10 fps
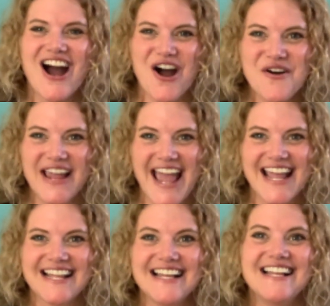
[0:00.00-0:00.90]

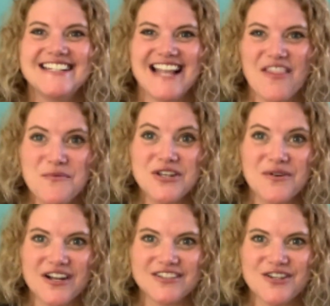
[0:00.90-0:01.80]
Okay. Now that we
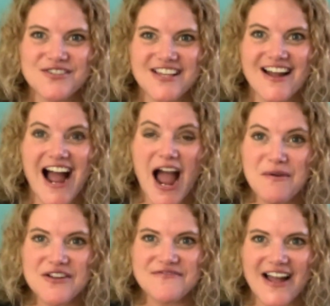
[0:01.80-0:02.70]
know our hello song, I
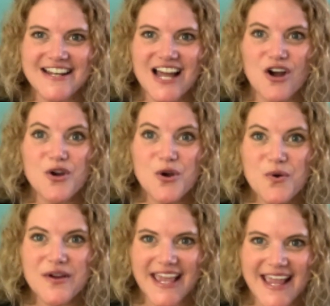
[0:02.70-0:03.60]
want to find out
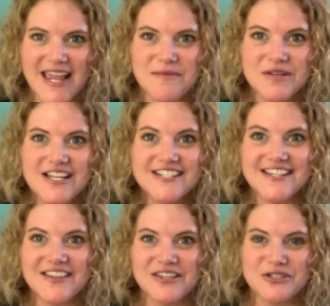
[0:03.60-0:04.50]
who came to
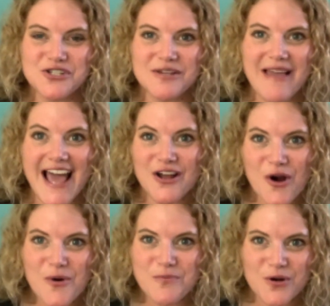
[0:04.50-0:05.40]
the Little Gym at
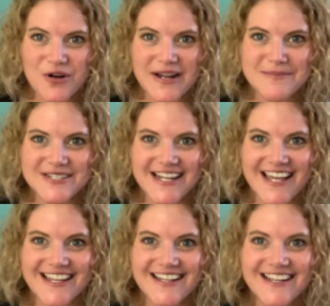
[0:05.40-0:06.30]
Home program
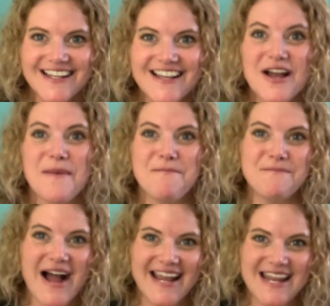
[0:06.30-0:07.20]
today.
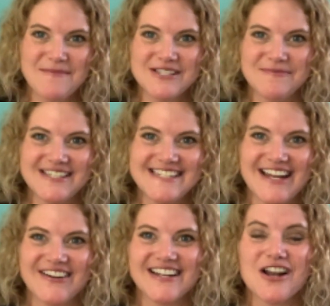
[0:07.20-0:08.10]
My name is Miss
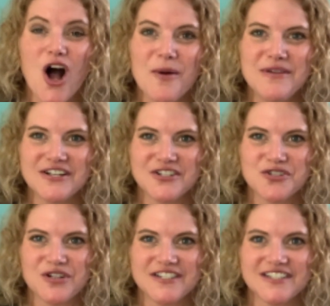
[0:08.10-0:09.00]
Taryn and I'll be your
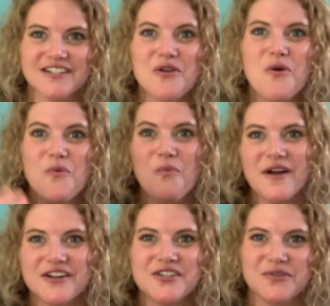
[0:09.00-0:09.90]
instructor.
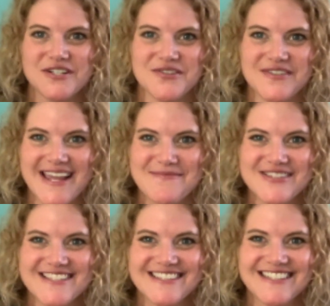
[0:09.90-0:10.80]
What are your two
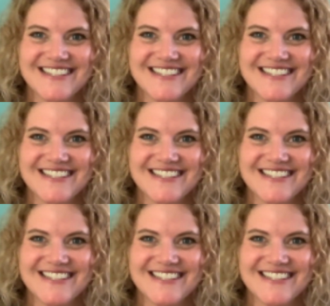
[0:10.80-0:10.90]
names?